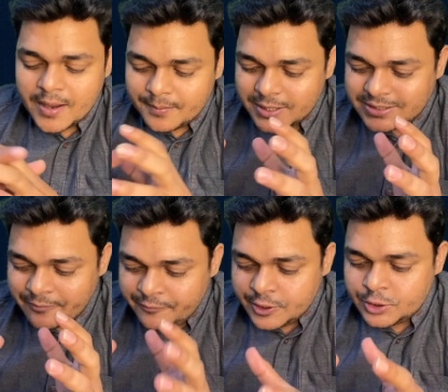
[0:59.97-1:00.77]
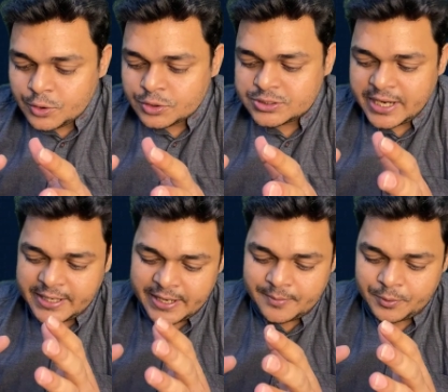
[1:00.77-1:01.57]
But the videos that
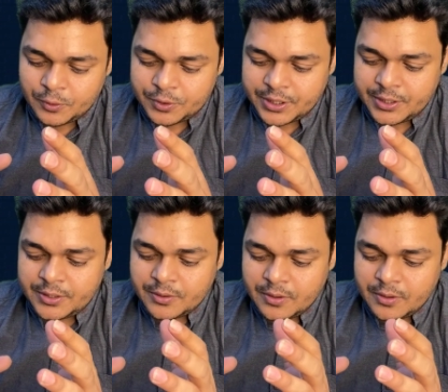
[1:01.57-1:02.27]
I uploaded,